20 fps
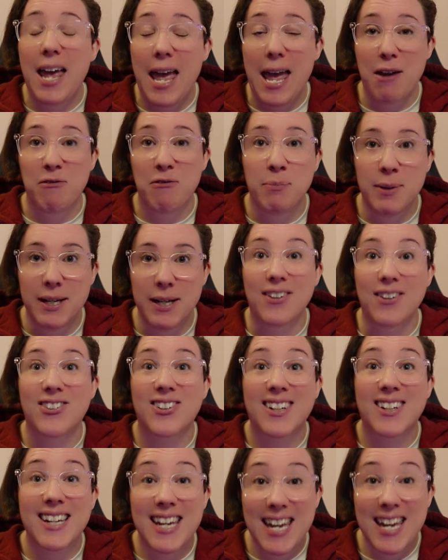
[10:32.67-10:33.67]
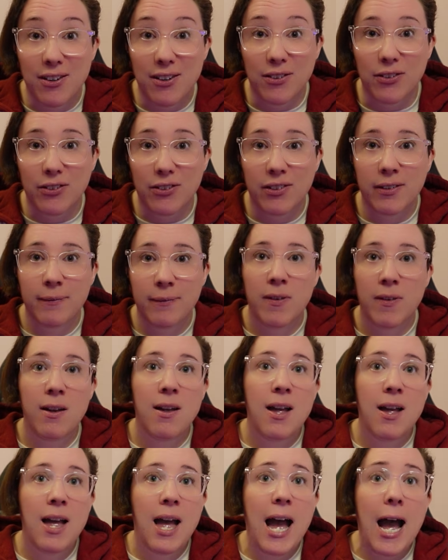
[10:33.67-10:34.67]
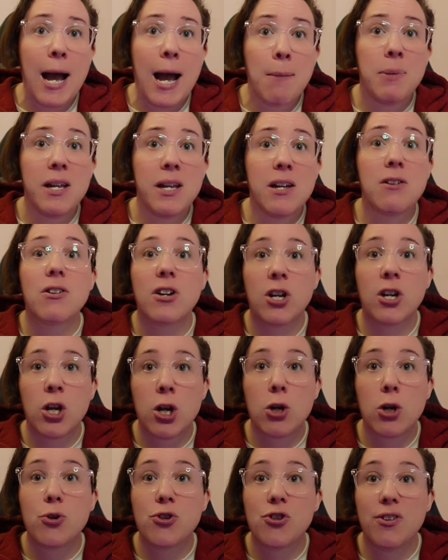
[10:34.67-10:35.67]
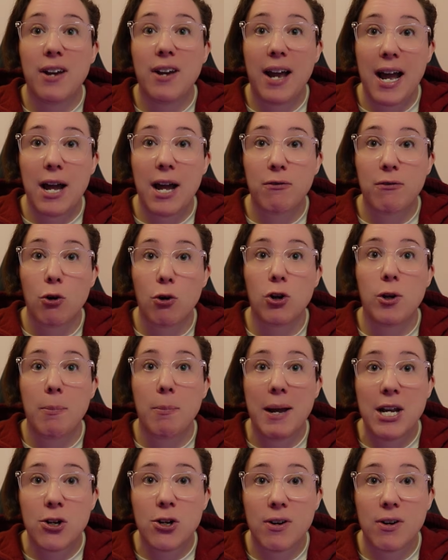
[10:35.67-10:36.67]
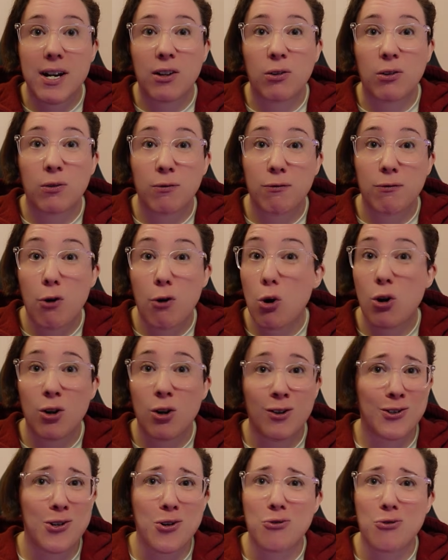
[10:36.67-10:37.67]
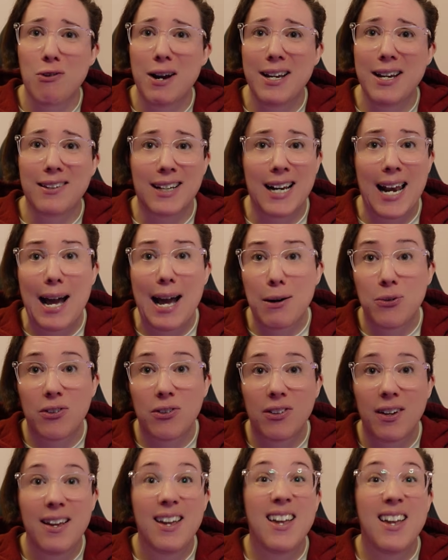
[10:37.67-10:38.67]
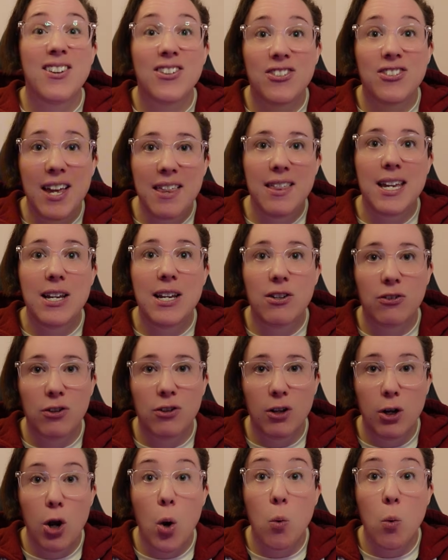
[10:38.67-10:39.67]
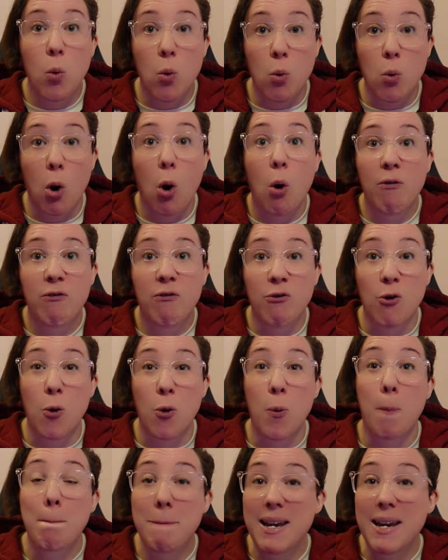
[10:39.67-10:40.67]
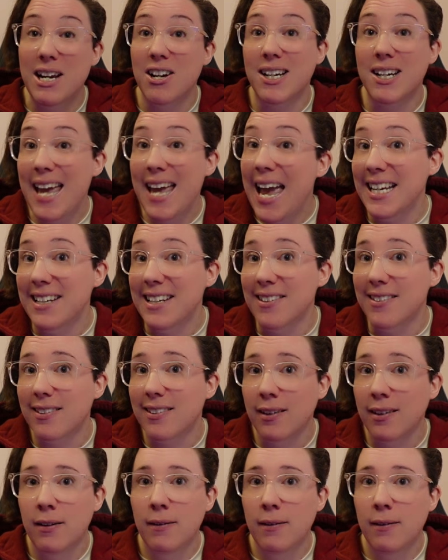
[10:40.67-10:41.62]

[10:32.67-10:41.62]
FPS killers. Ambient, occlusion and volumetrics, fog, God rays, clouds, set these to low or off for bigger gains.